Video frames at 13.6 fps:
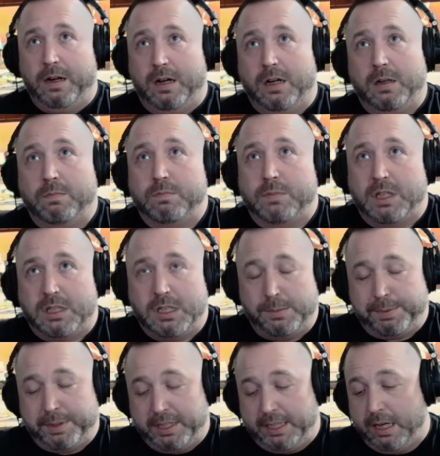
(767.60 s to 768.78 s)
They send me
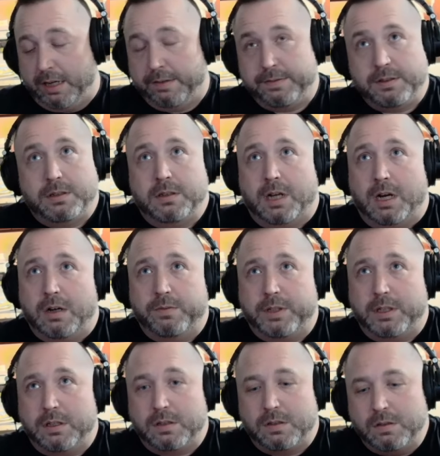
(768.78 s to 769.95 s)
PDFs. I don't know if
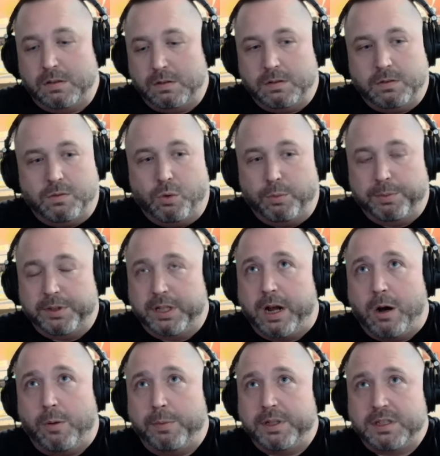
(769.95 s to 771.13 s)
that's normal now.
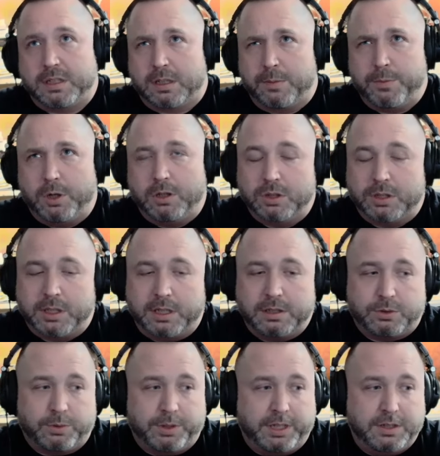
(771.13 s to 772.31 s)
It's like I'm already looking at
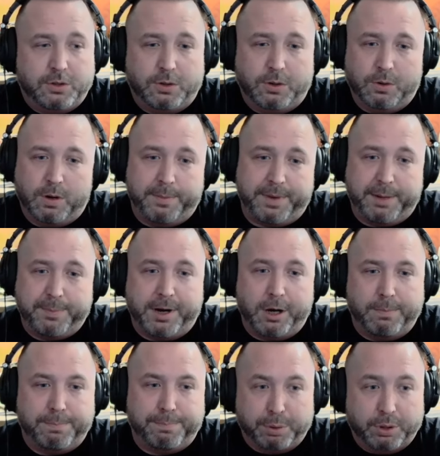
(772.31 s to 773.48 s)
screen. So I made my own
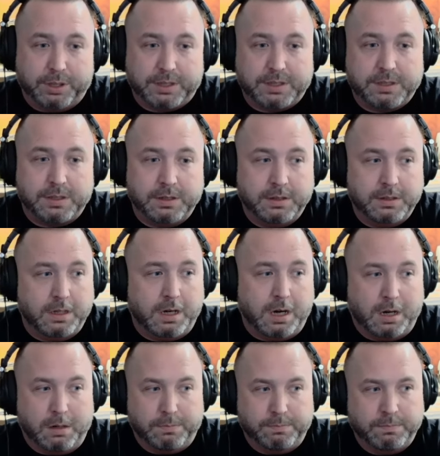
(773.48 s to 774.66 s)
books.
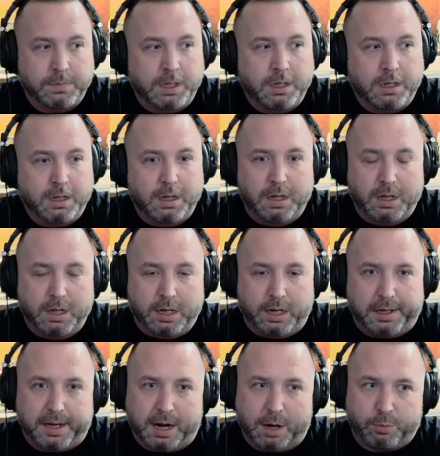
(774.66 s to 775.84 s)
And
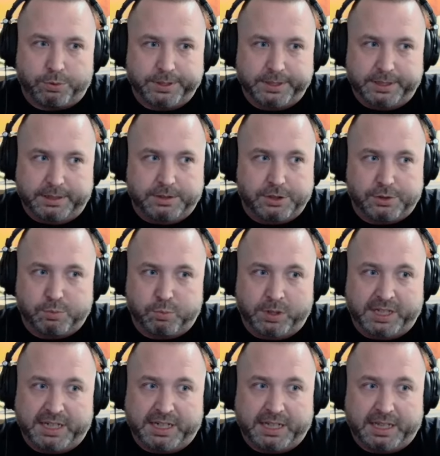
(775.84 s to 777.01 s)
I really just went into
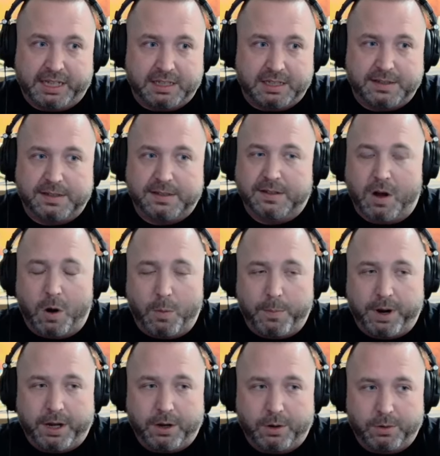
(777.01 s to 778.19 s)
this on my
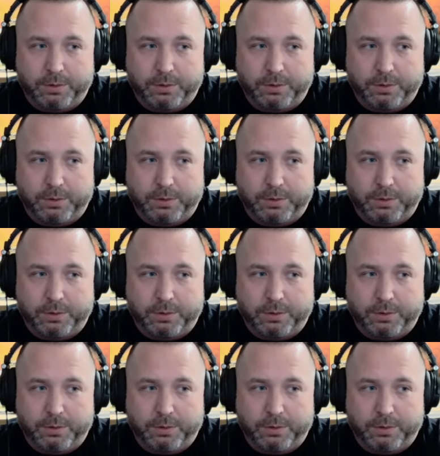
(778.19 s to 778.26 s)
own.